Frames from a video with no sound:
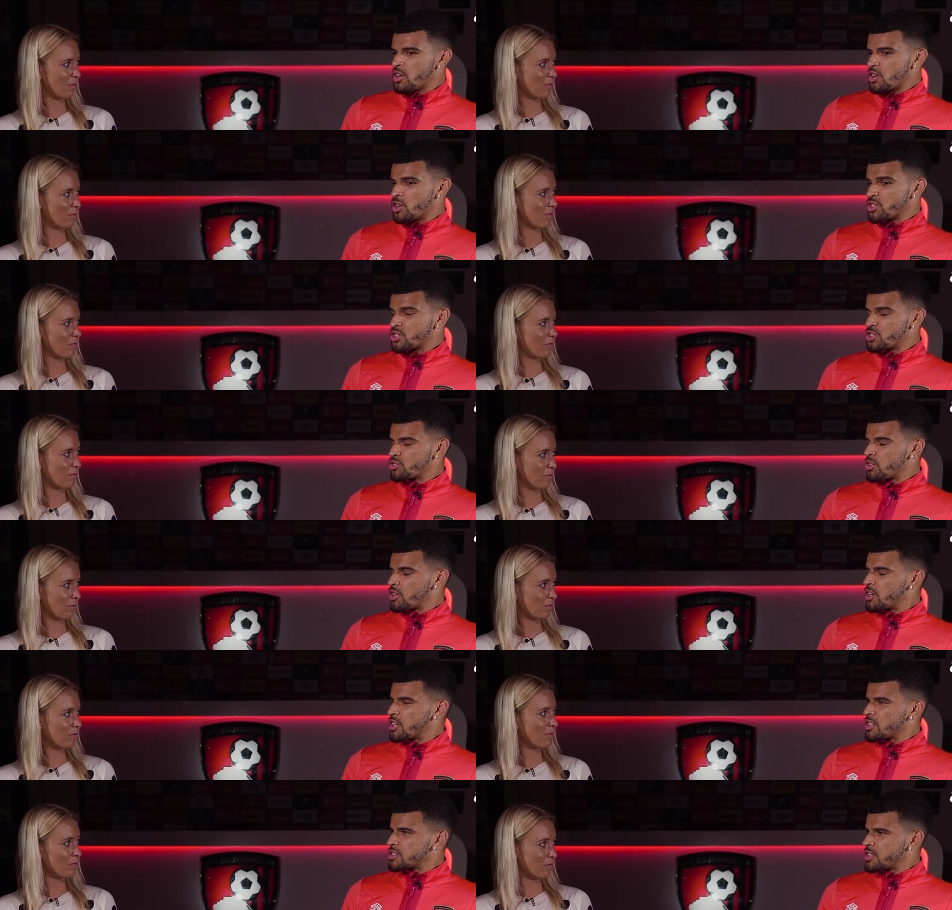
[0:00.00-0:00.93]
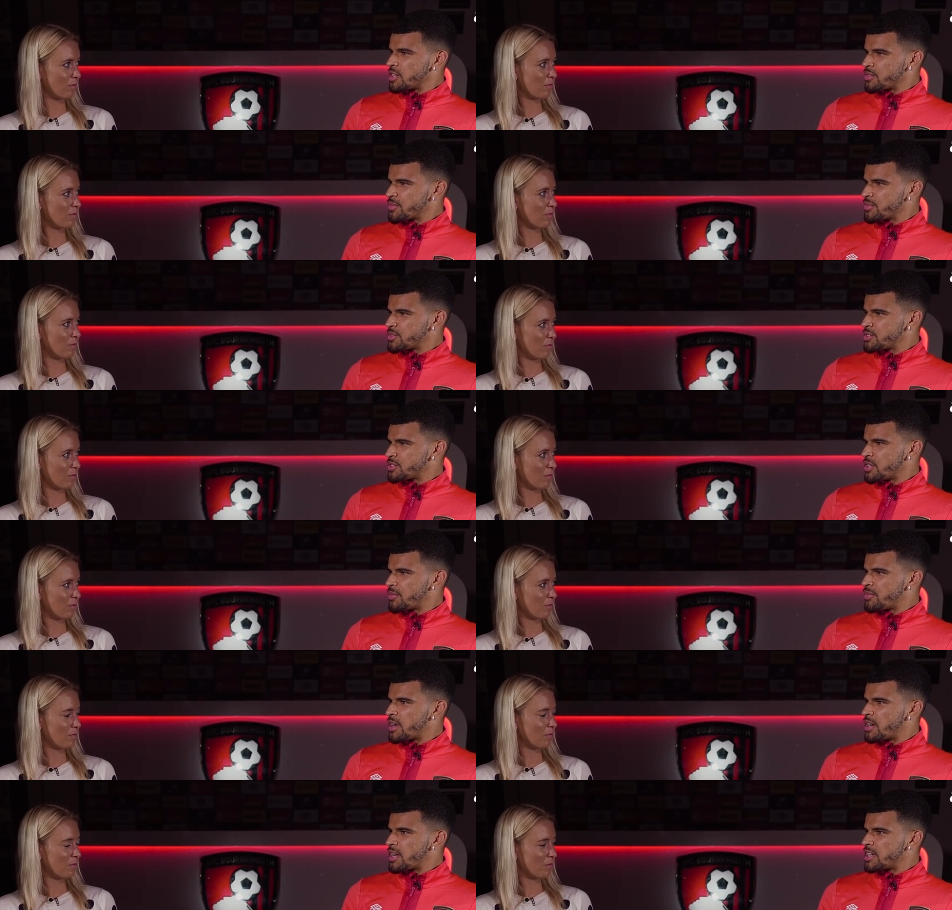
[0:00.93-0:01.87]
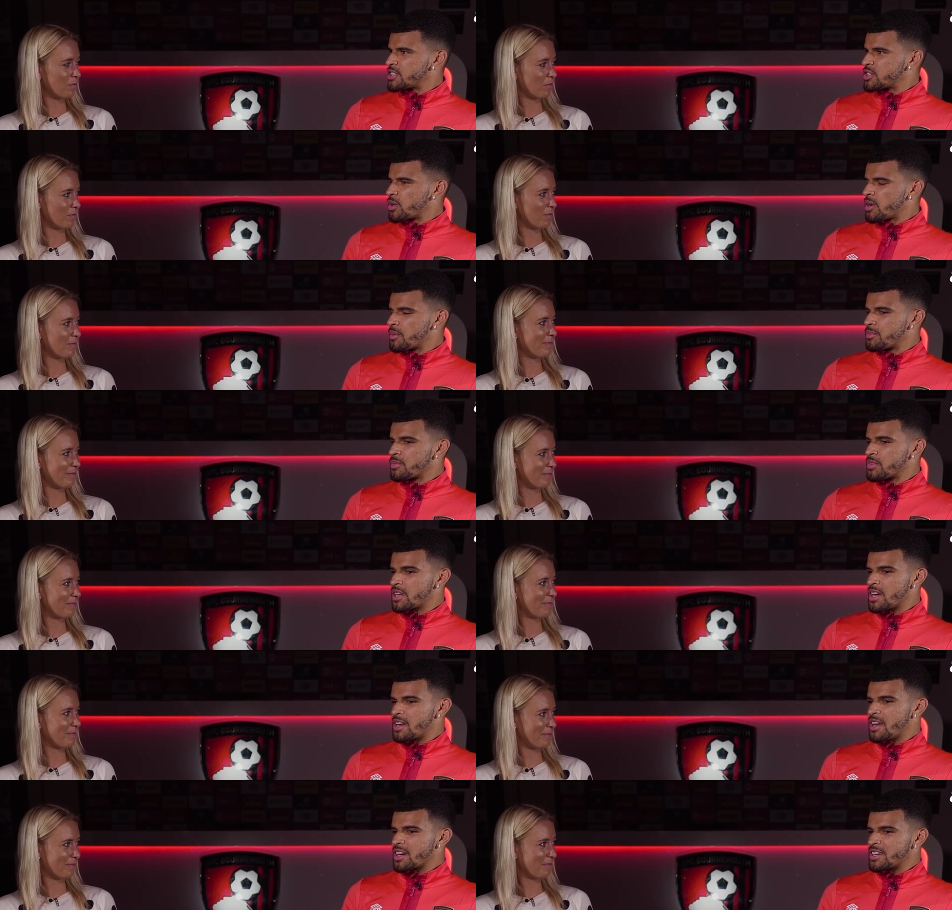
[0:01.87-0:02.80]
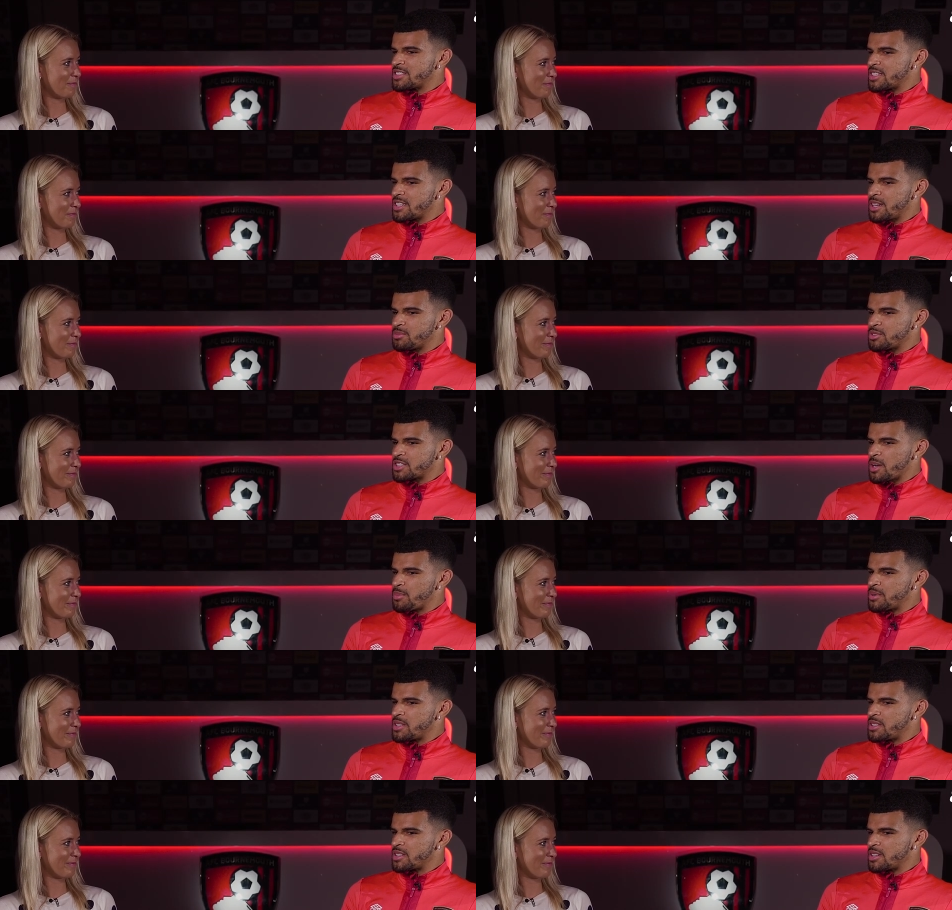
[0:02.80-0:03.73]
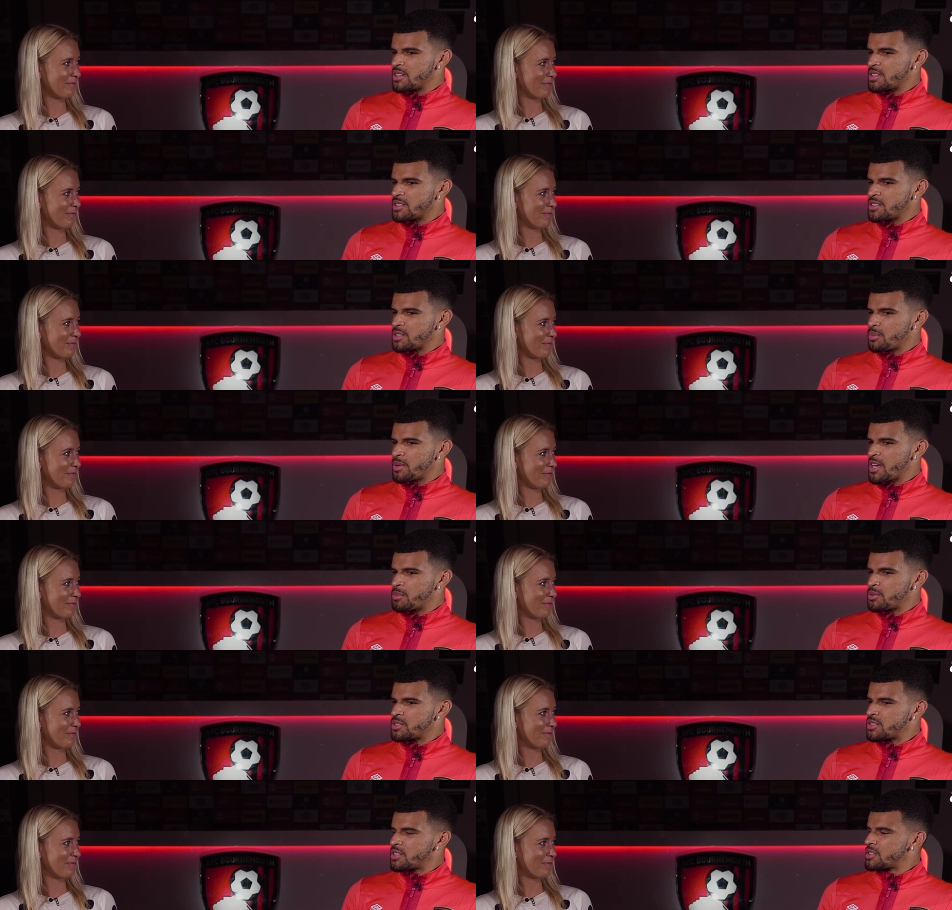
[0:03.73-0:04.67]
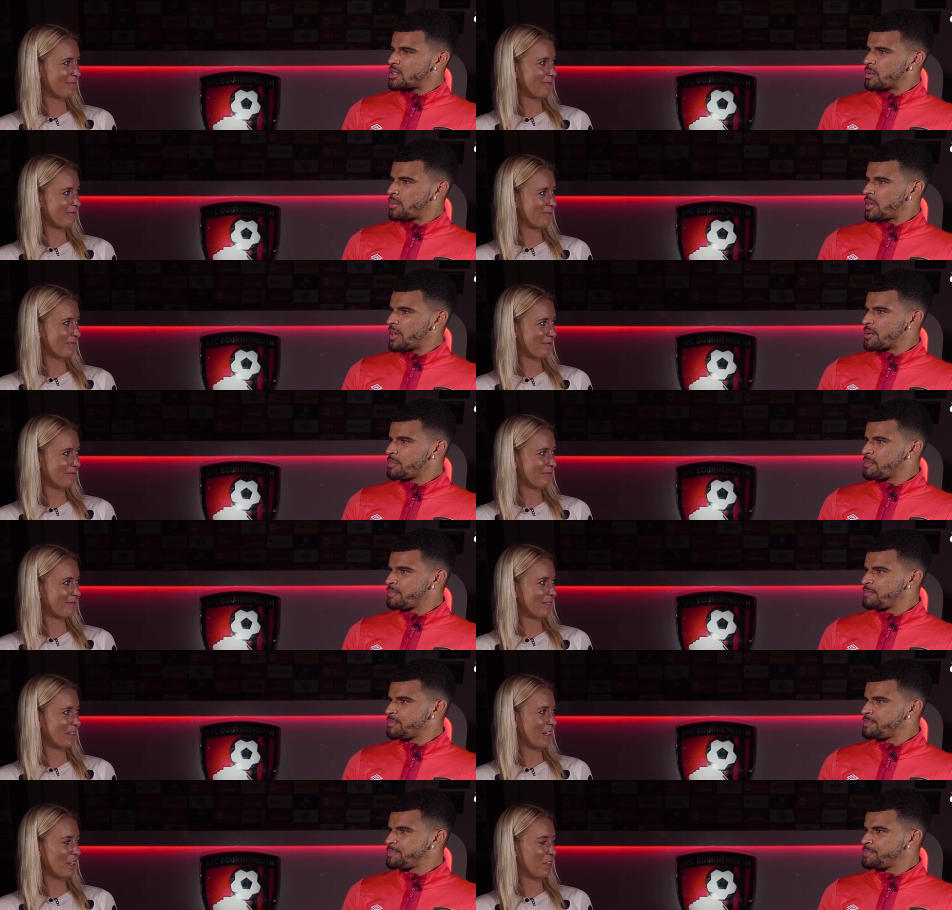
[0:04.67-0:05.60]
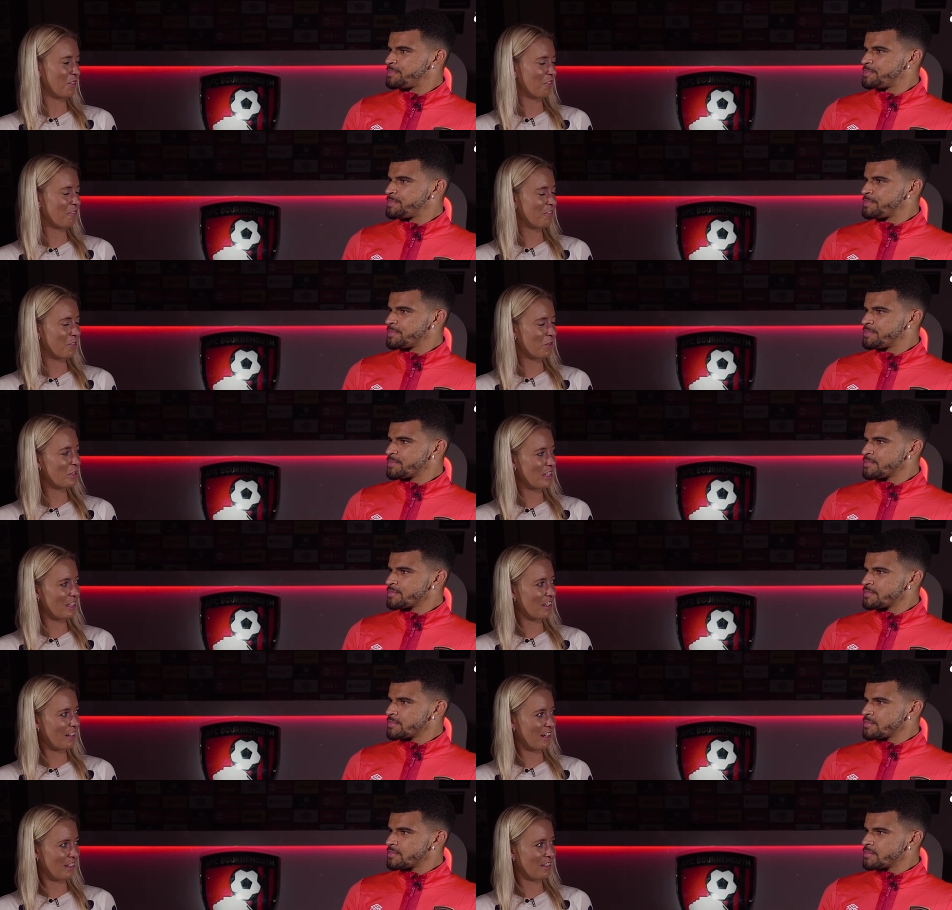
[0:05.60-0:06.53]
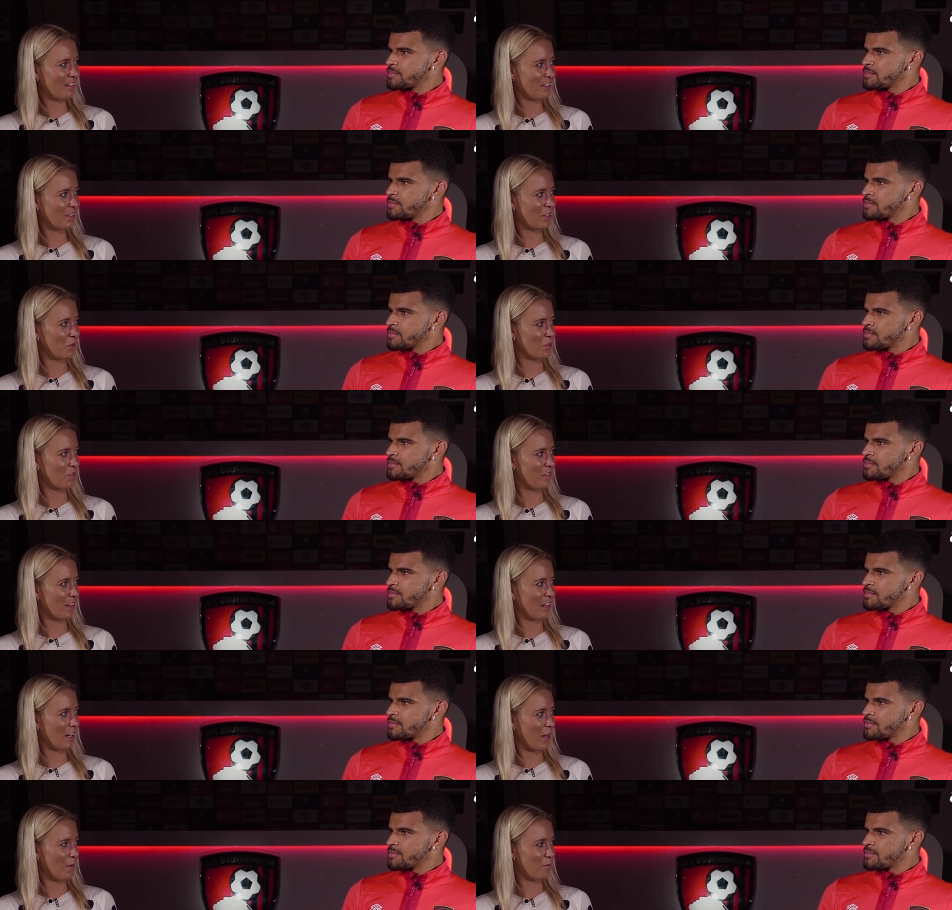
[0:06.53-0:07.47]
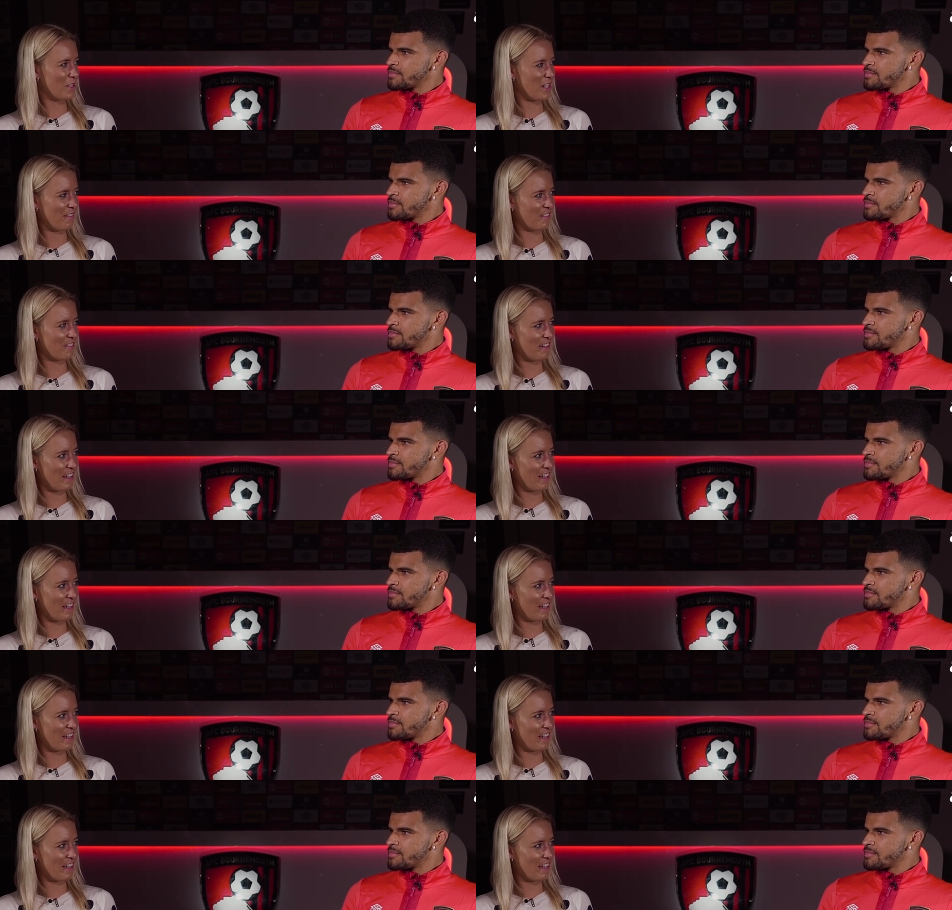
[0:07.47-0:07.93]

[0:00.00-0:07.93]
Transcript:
Speaker 1: got stronger, stuff like that. So yeah, like I said, I'm just happy to be able to play.
Speaker 2: You're on 49 goals for the club. Do you have a